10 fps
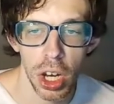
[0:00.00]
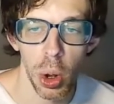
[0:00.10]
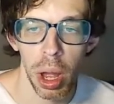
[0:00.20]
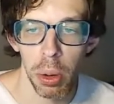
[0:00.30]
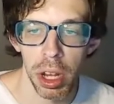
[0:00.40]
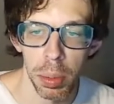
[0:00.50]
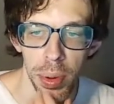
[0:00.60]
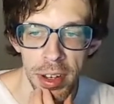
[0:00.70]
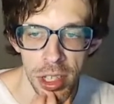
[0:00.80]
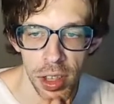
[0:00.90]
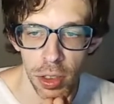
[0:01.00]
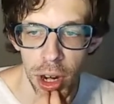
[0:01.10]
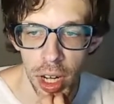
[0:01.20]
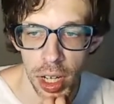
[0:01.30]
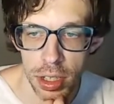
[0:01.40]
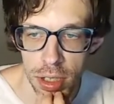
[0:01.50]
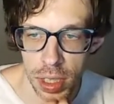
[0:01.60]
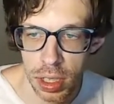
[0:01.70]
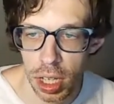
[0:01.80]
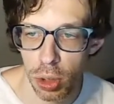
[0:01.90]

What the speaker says: You know how he oppressed and threatened us.